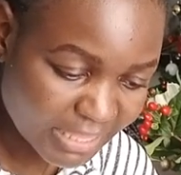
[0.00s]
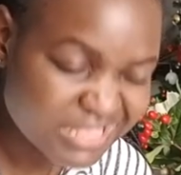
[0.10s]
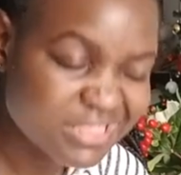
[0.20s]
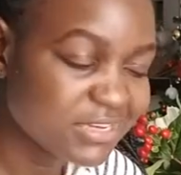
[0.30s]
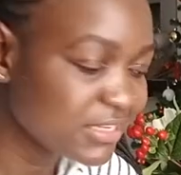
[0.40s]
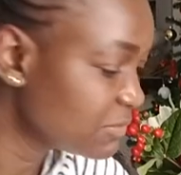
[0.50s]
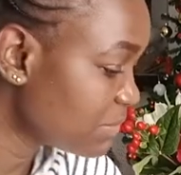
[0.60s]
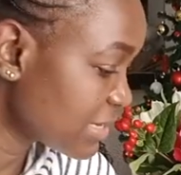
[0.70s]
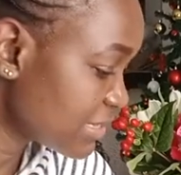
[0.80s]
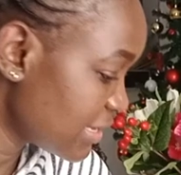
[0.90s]
They did
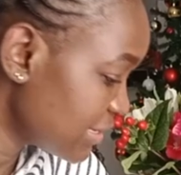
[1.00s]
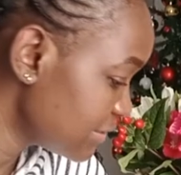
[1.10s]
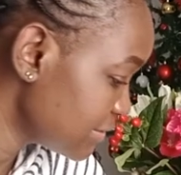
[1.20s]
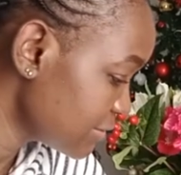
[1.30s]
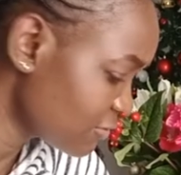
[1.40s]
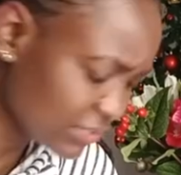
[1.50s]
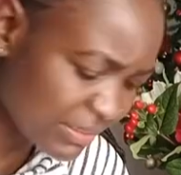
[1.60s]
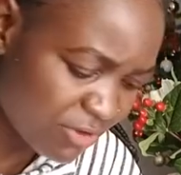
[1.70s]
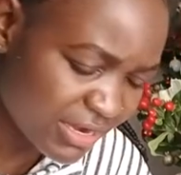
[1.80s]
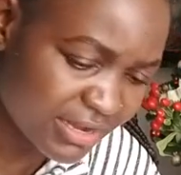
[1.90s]
pack the eggs. Because I'm
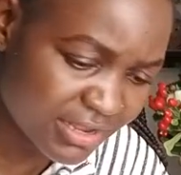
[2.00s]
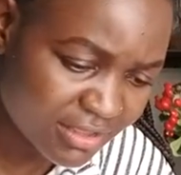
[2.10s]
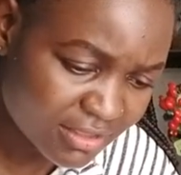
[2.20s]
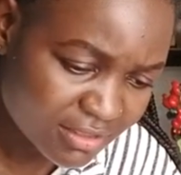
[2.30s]
wondering.